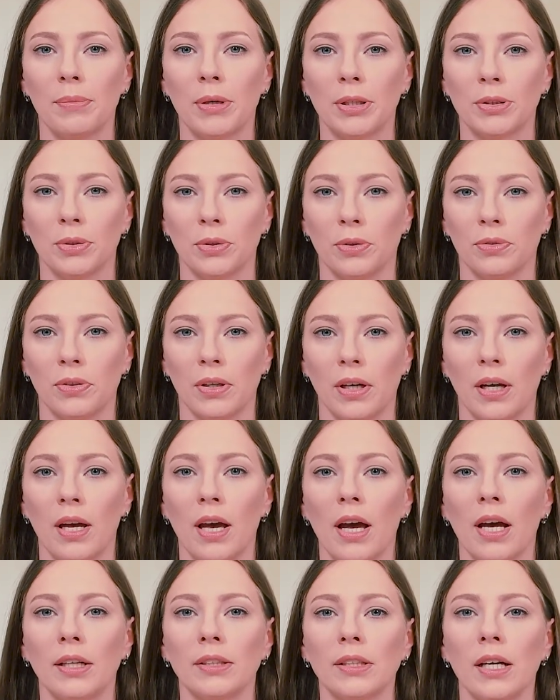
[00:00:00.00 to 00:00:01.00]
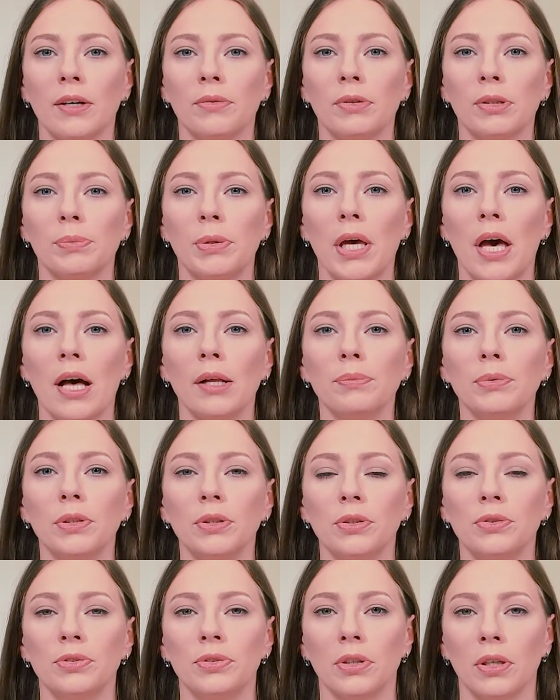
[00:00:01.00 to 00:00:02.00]
Barzova, and I will be helping
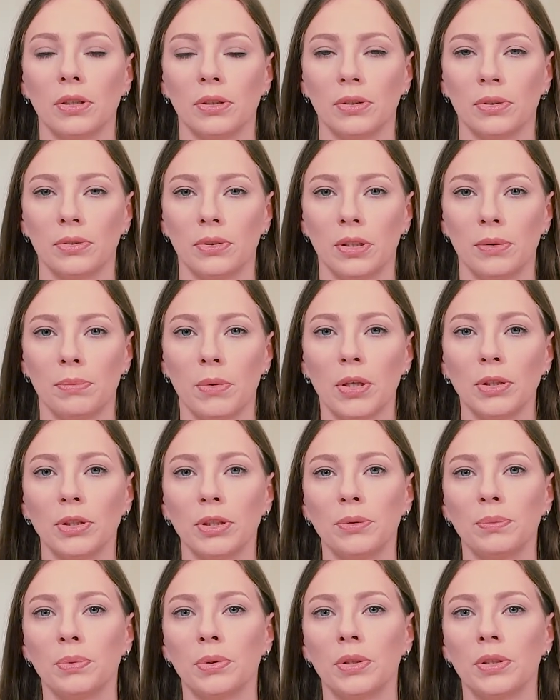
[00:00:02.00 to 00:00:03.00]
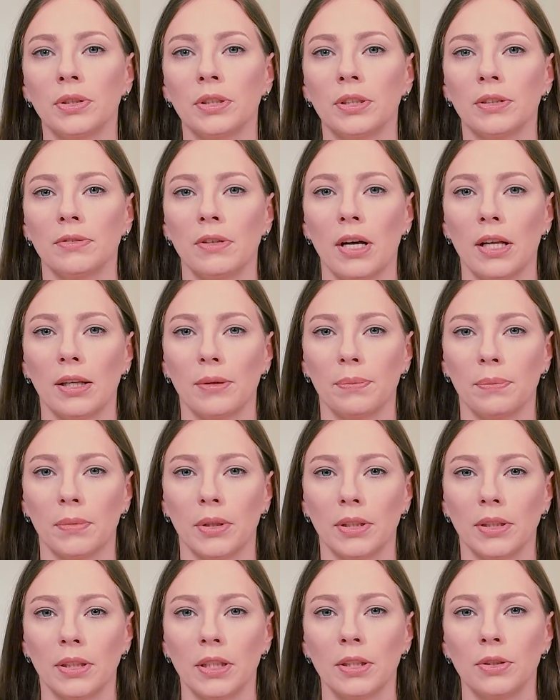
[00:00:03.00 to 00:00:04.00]
you follow the most important
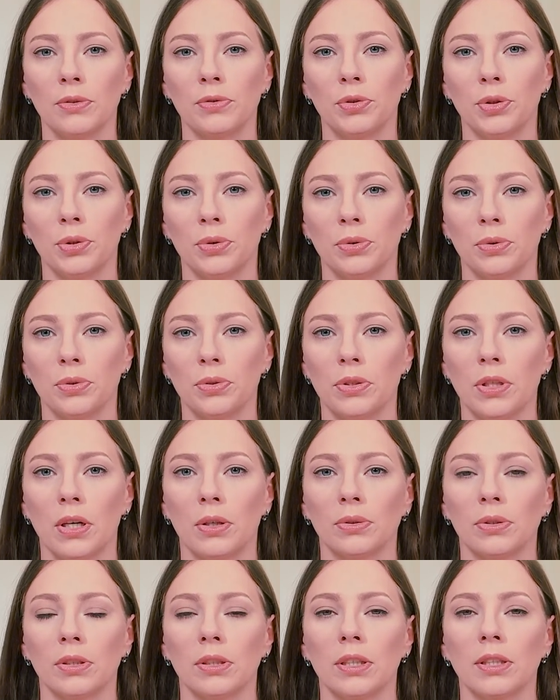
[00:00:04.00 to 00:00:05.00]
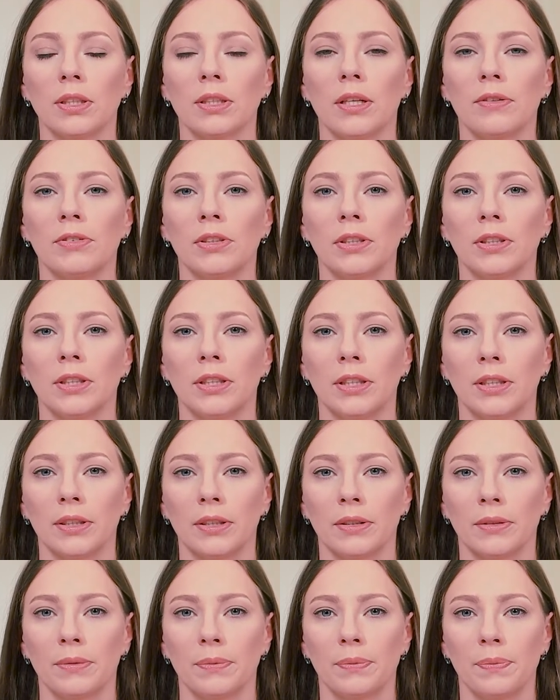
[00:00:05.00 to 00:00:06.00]
developments as of June 2017.
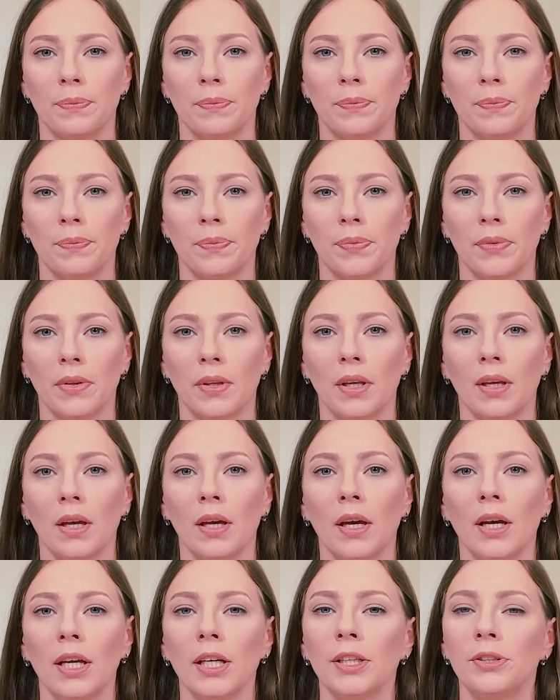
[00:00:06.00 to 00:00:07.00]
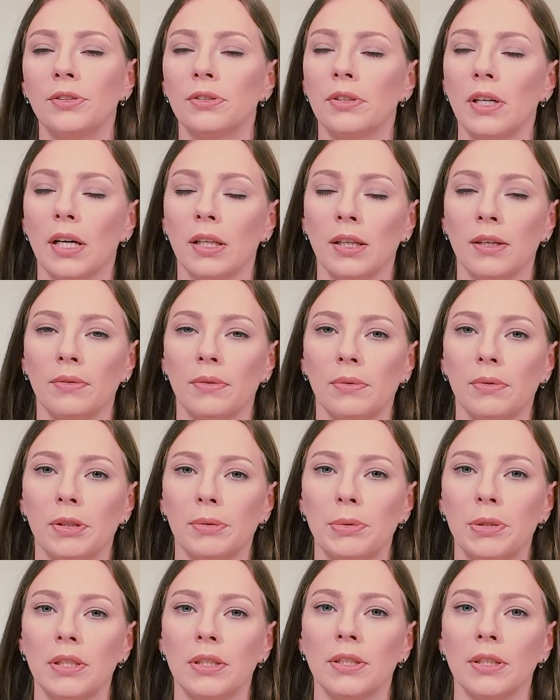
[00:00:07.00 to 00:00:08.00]
Inter alia, we will
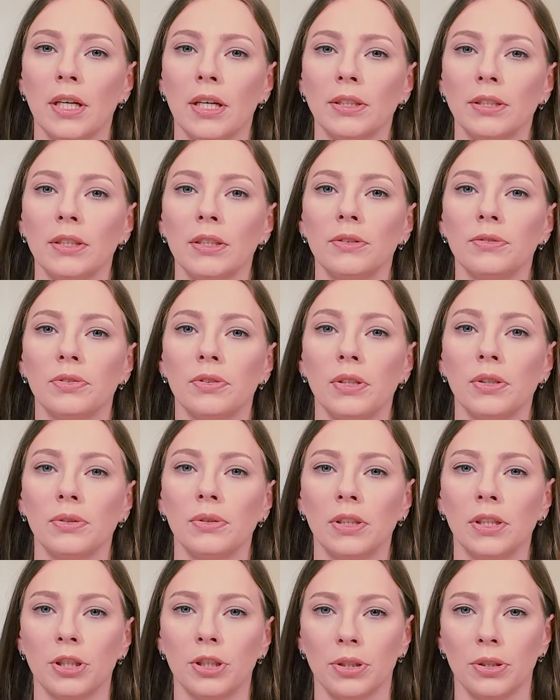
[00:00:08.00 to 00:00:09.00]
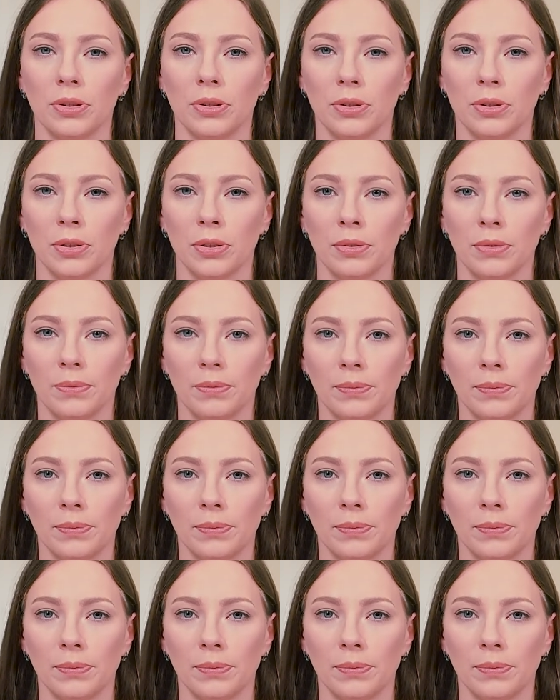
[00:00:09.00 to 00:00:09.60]
be discussing the following issues: